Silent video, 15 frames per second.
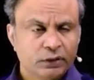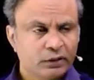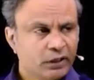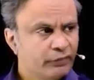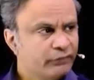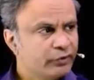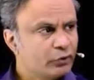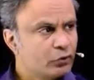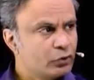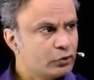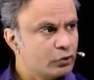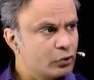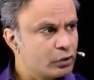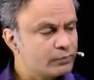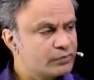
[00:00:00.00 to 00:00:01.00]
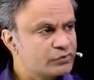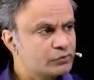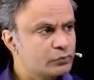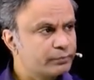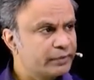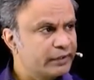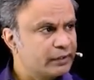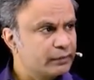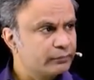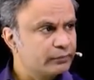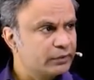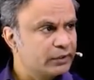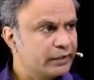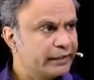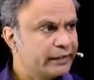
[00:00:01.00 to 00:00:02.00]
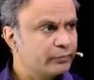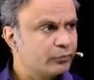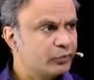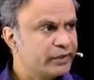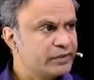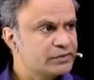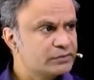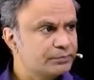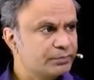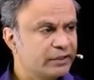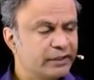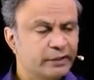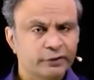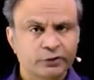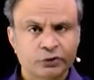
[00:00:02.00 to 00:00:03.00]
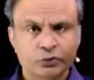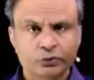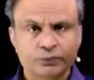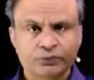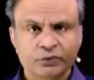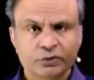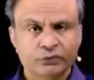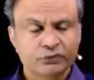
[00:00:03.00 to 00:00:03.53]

Now we draw normals to parabola at points P and Q